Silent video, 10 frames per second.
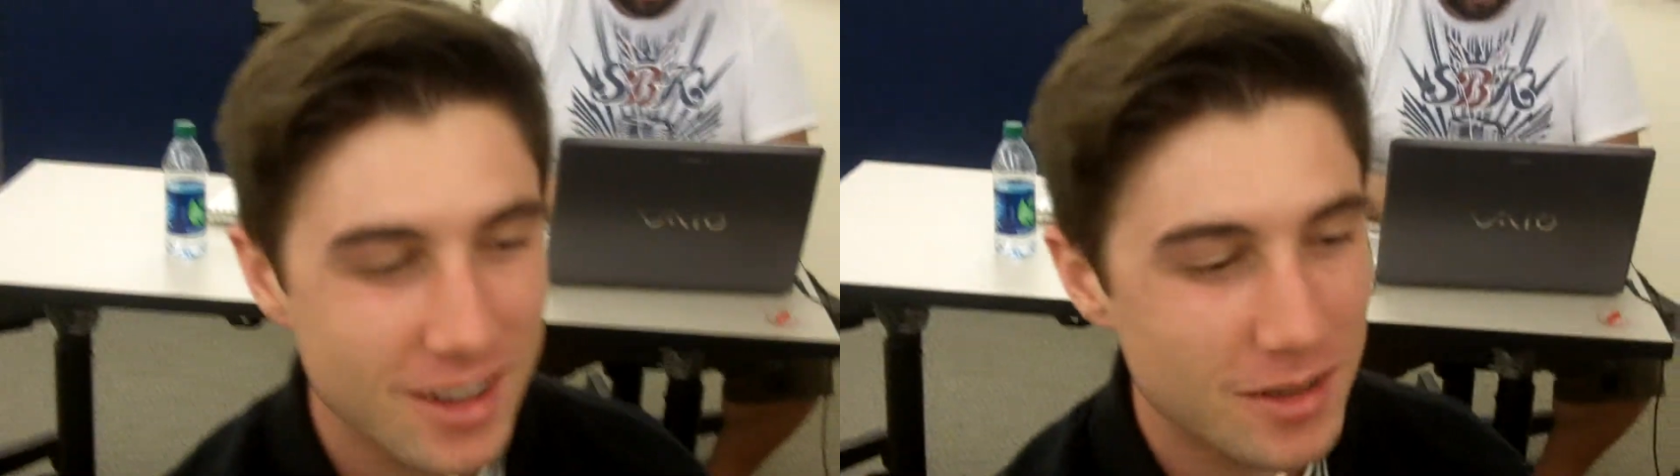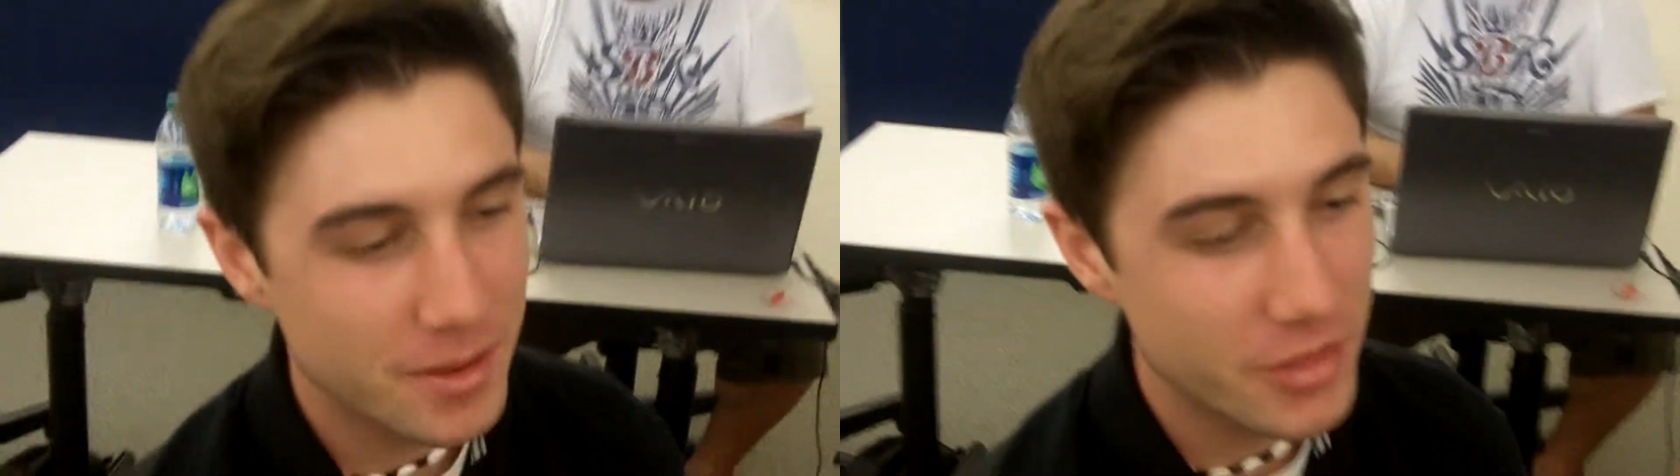
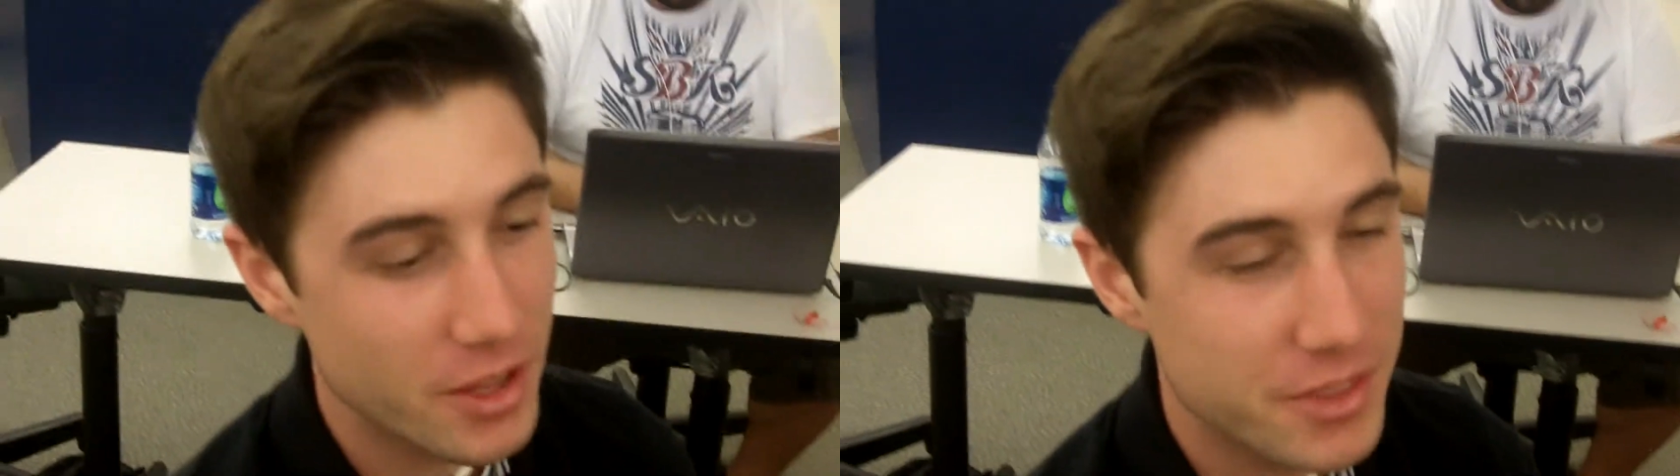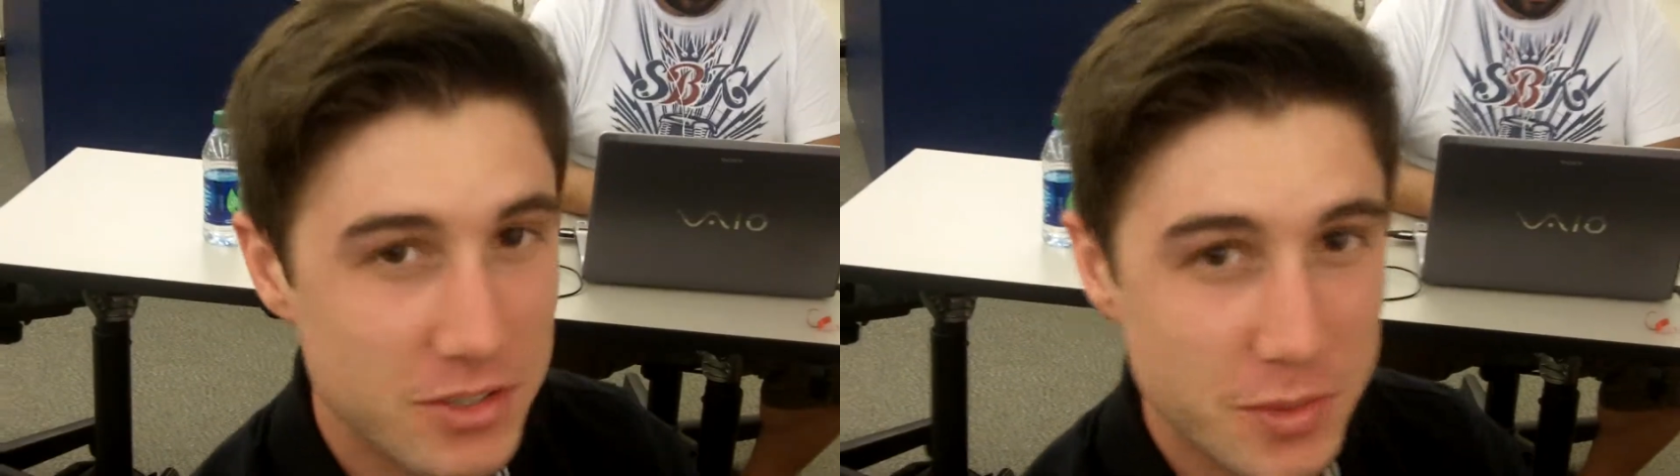I
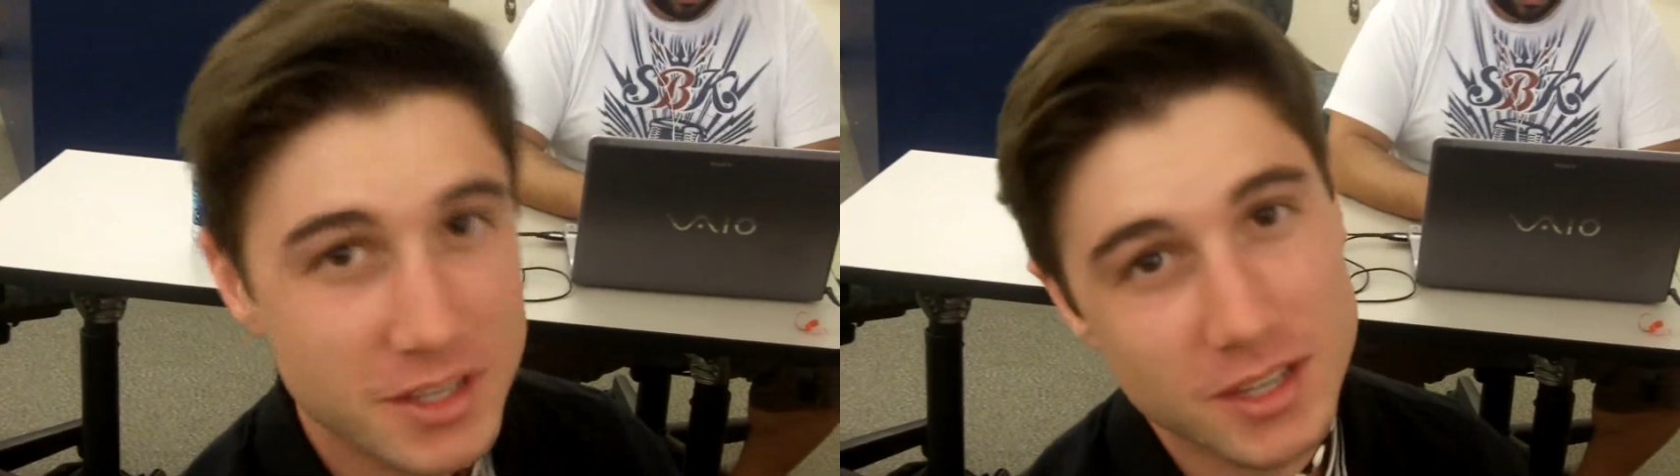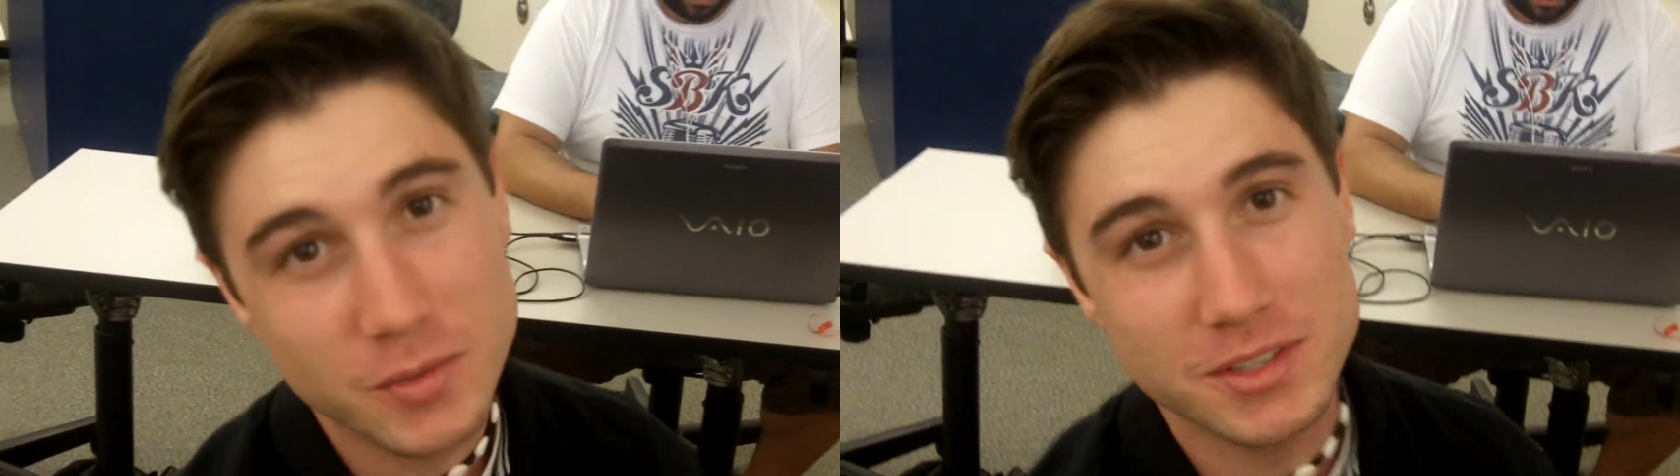thought this
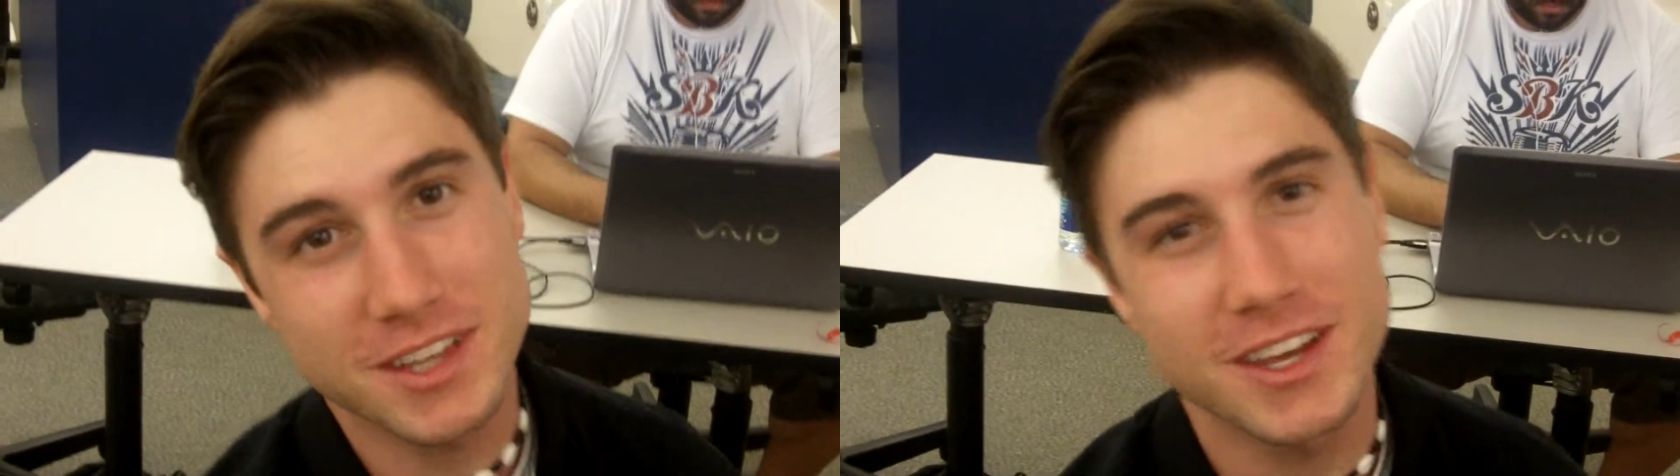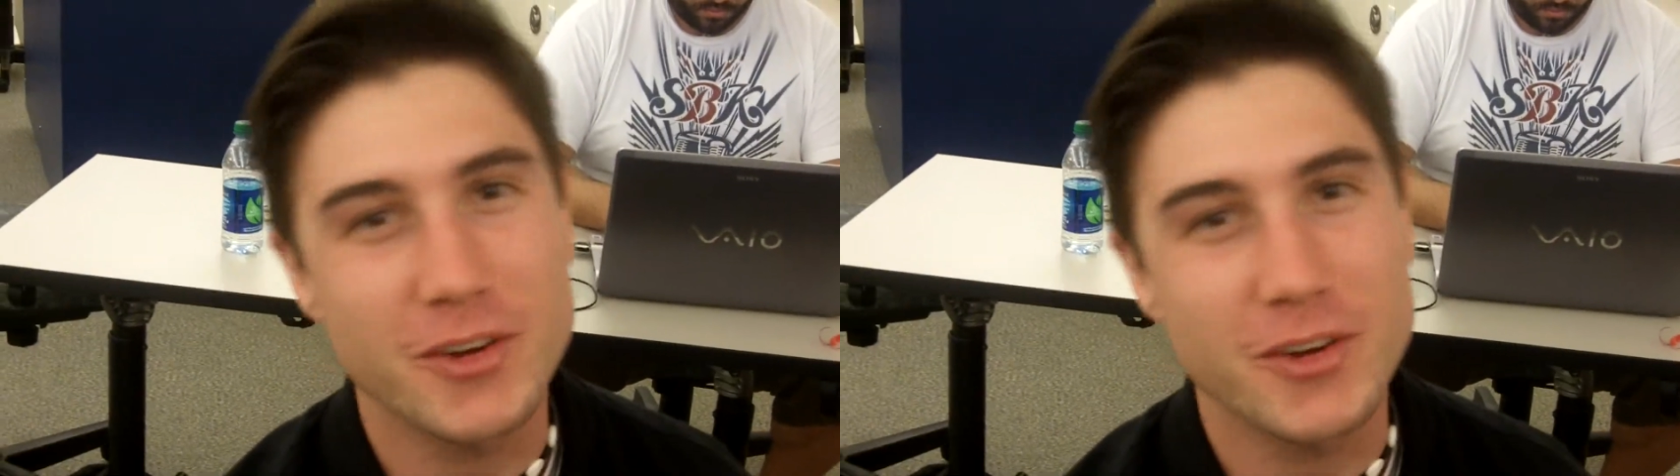weekend was a